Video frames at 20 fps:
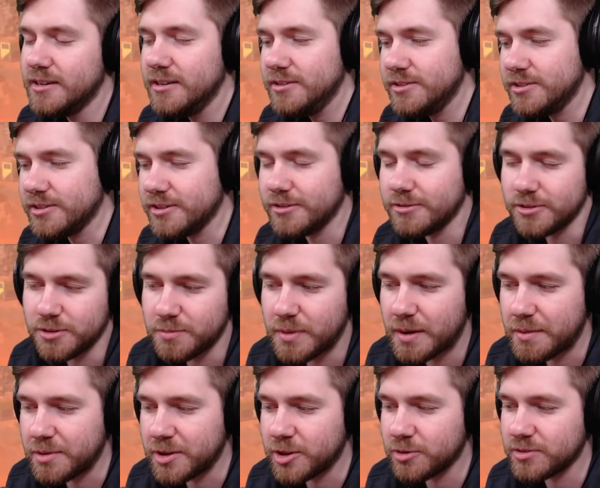So you
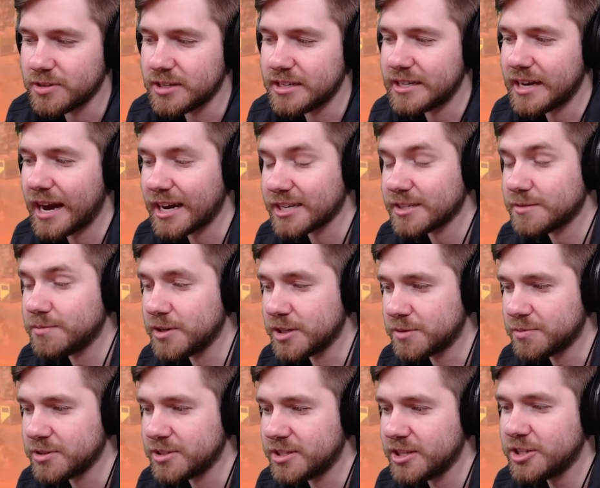maybe don't need as much
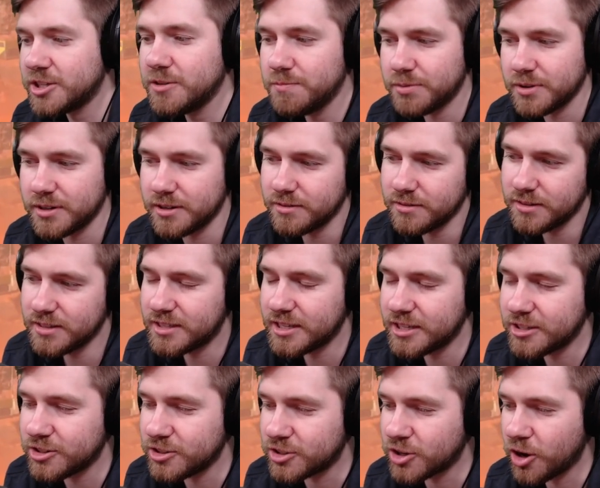precision, but
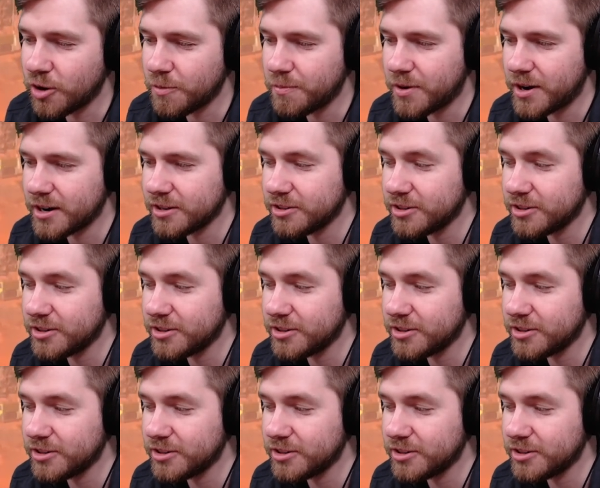decent scope on it.